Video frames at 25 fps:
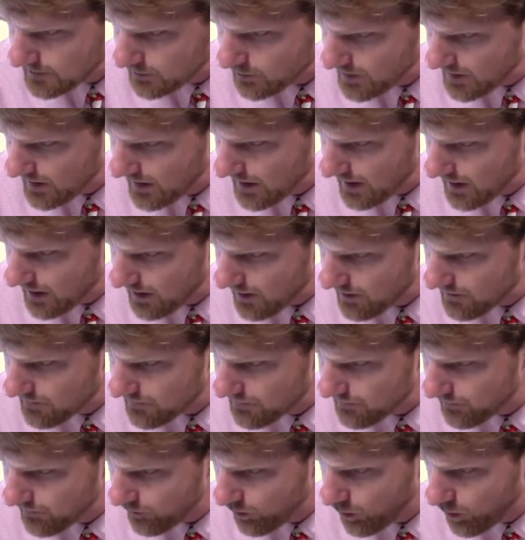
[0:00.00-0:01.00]
we have
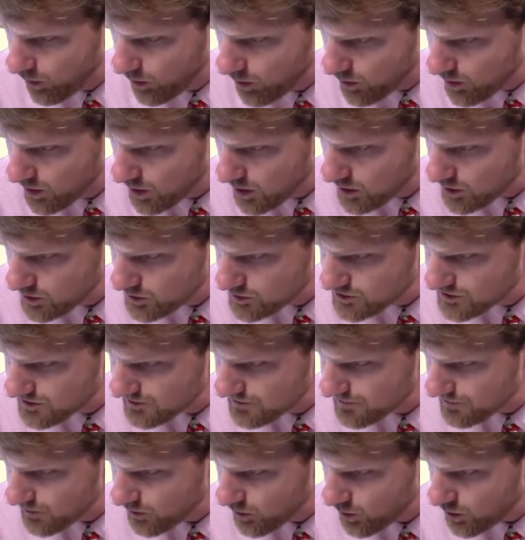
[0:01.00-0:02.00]
4 rows of
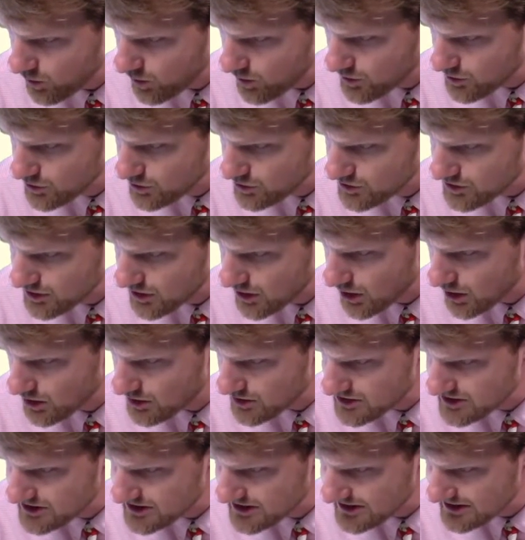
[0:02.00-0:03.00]
4, using all
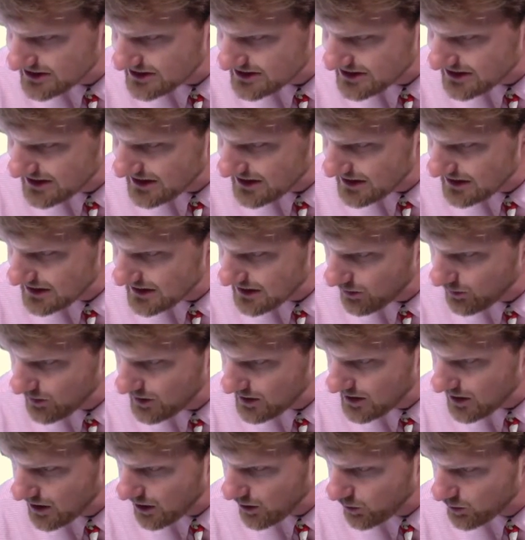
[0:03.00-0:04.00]
16 that we
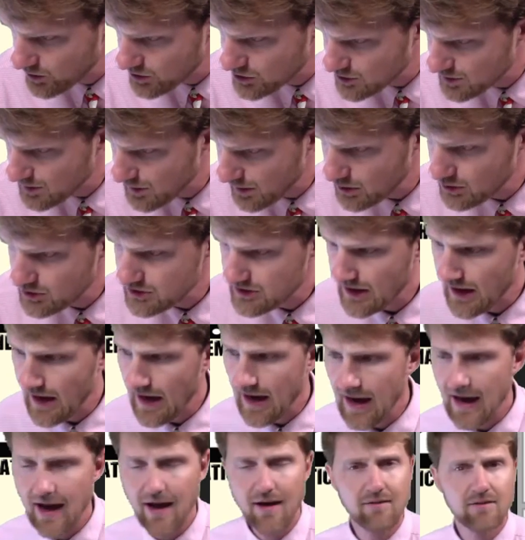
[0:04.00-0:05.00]
know we're supposed to
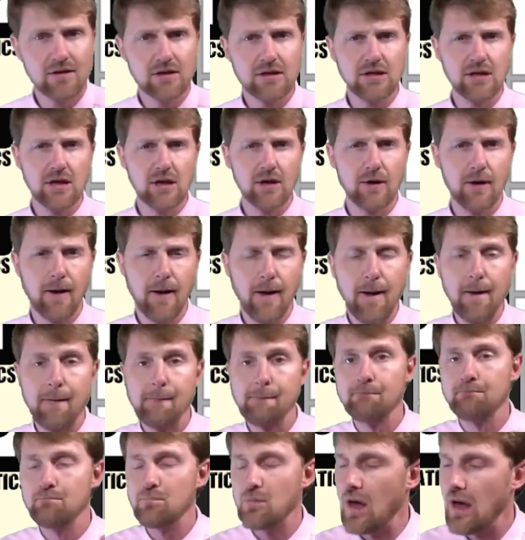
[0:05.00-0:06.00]
have in there.
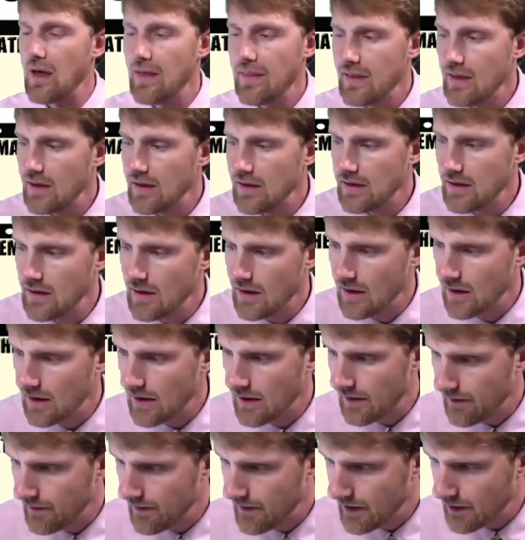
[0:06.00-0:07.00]
And then
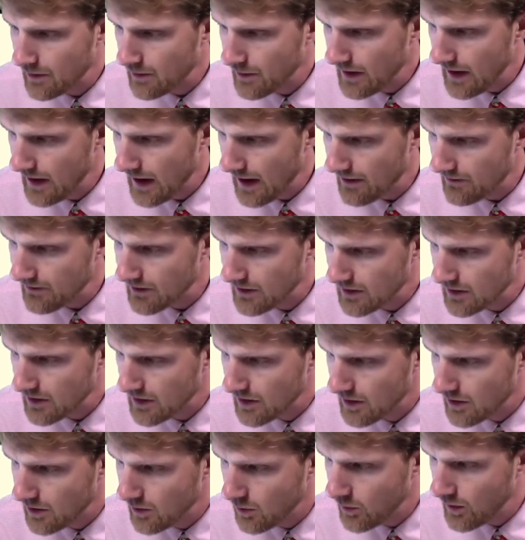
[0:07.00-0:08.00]
there we have it.
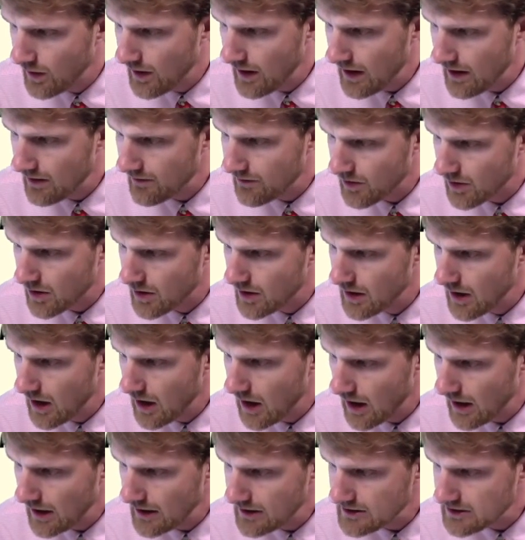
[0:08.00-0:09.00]
We have our
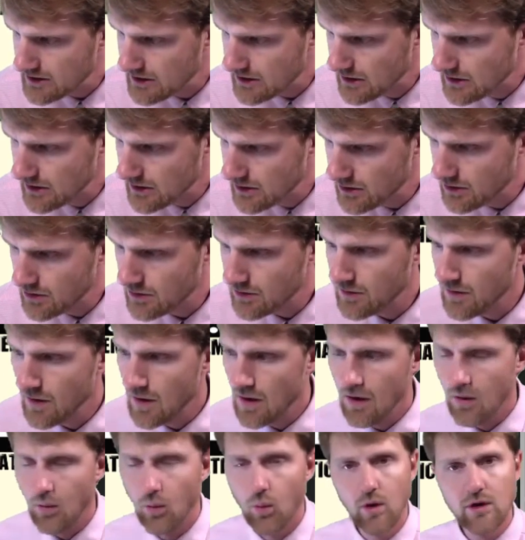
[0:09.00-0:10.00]
nice little,
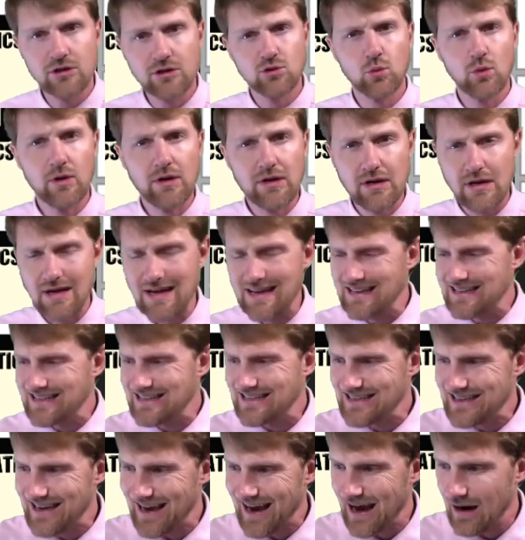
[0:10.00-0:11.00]
once we
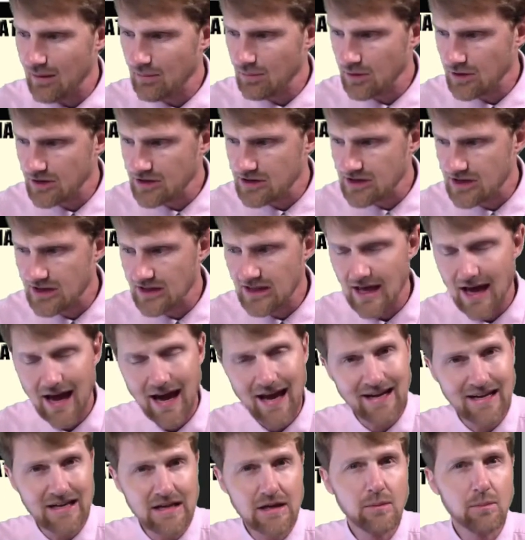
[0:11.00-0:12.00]
establish
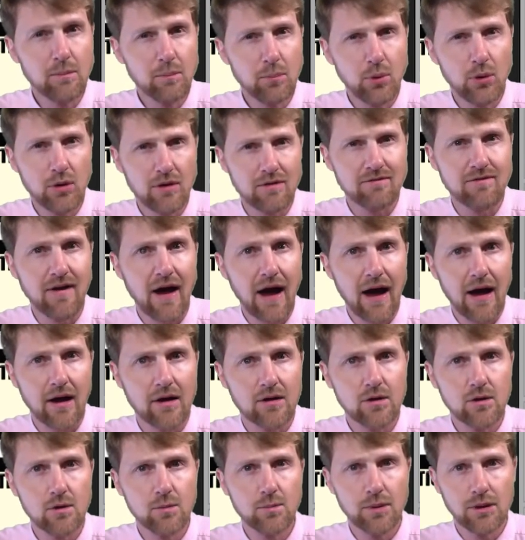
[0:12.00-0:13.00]
that input
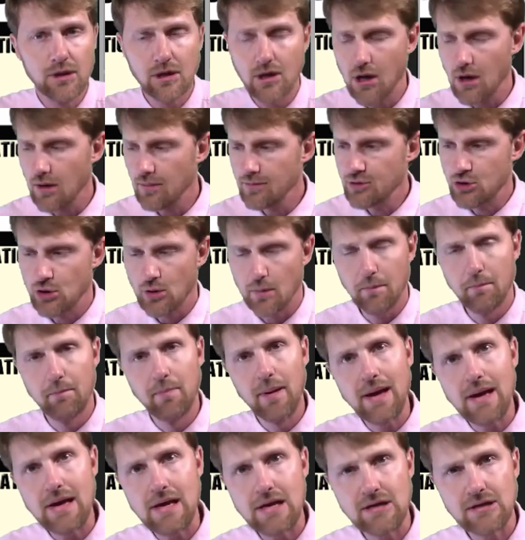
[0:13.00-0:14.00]
value becomes your
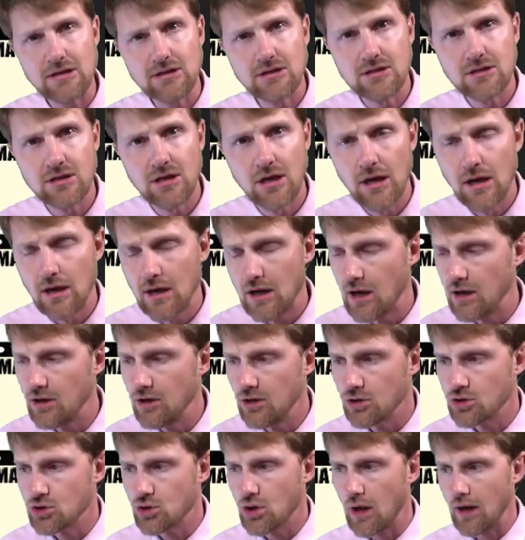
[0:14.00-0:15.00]
base and
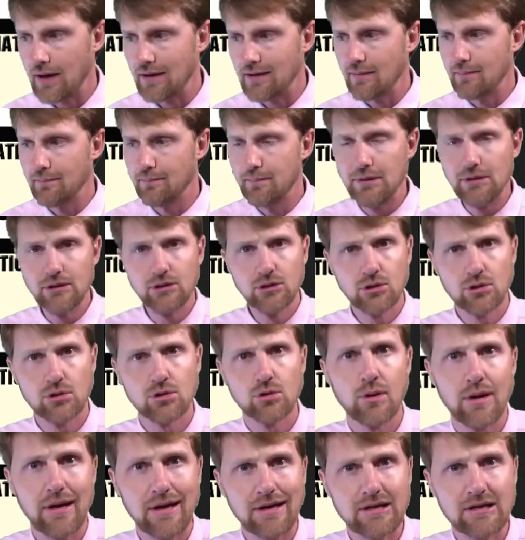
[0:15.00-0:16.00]
you're trying to build
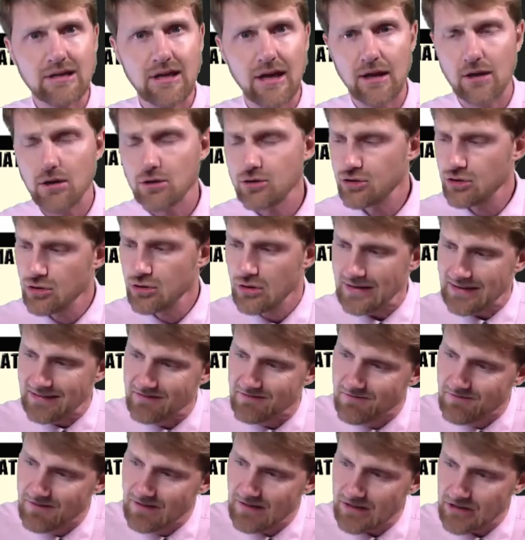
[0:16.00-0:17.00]
rectangles, you can
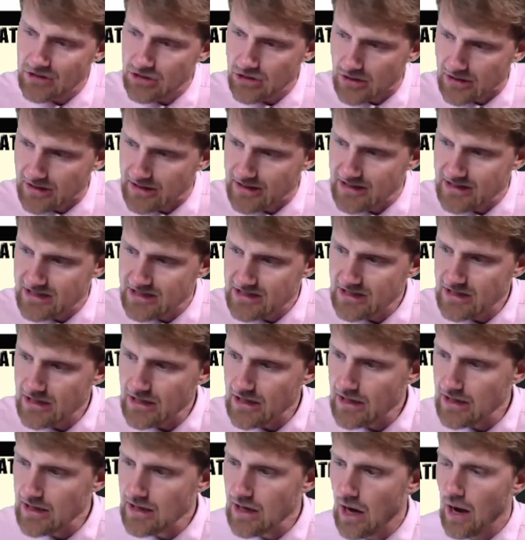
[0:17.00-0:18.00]
visually
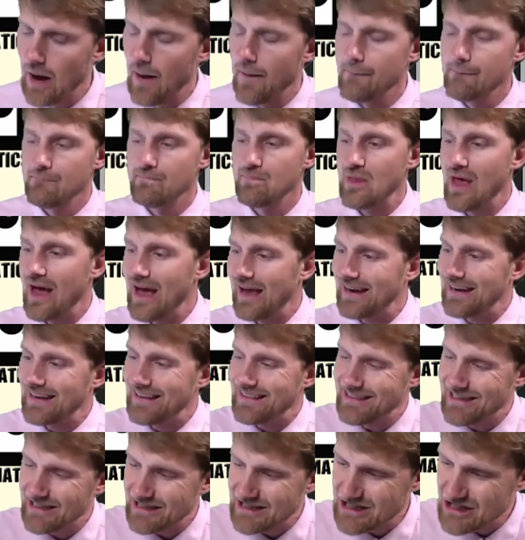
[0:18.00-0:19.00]
see that
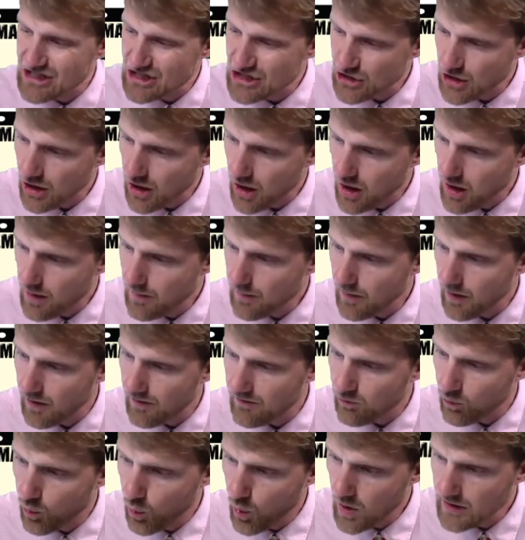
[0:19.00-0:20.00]
the sum
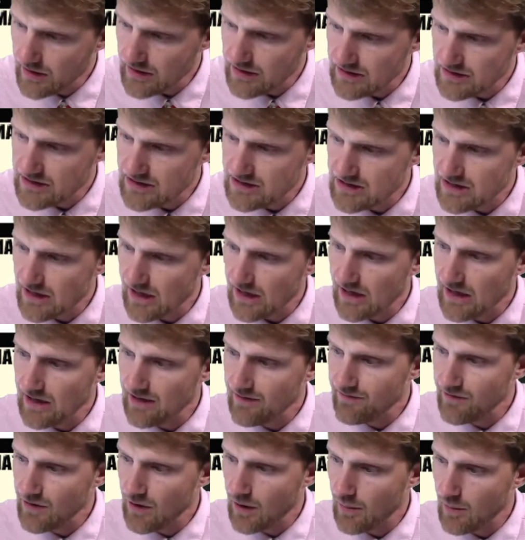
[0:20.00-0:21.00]
of one
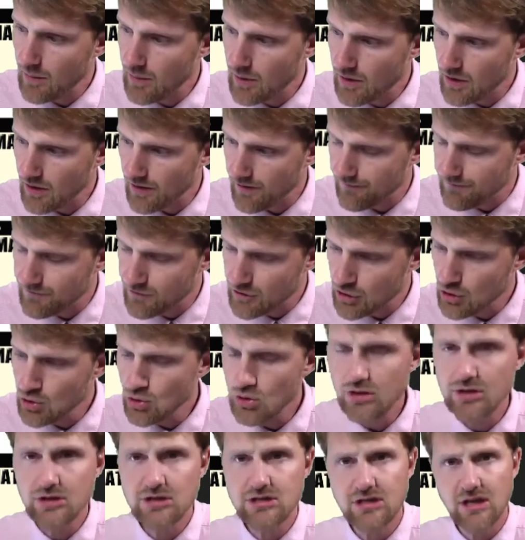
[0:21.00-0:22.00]
consecutive number, of two
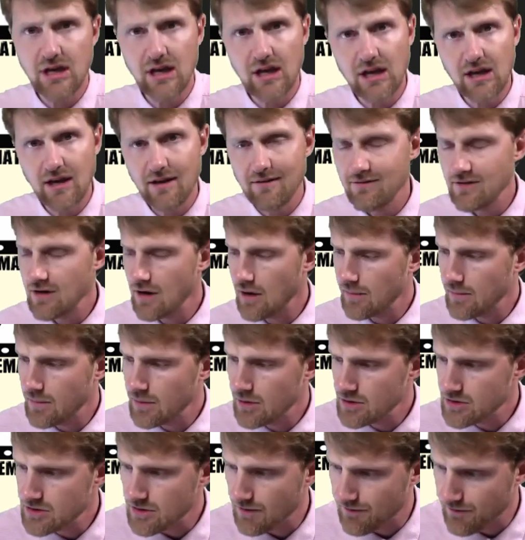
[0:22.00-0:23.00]
consecutive
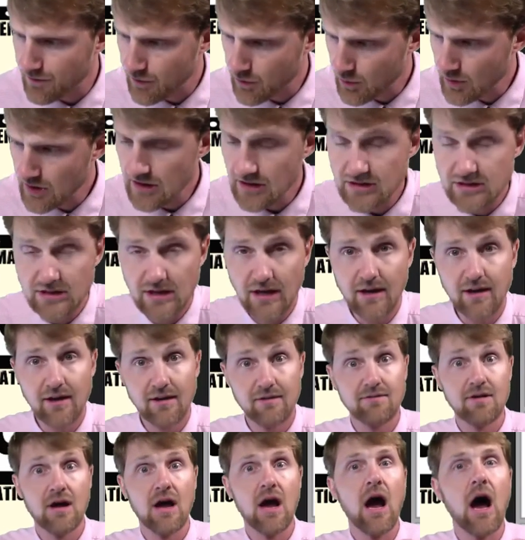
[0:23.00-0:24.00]
numbers, of three
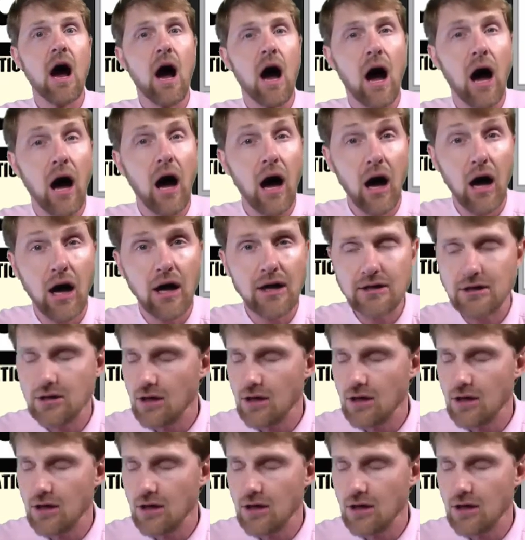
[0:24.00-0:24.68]
consecutive odd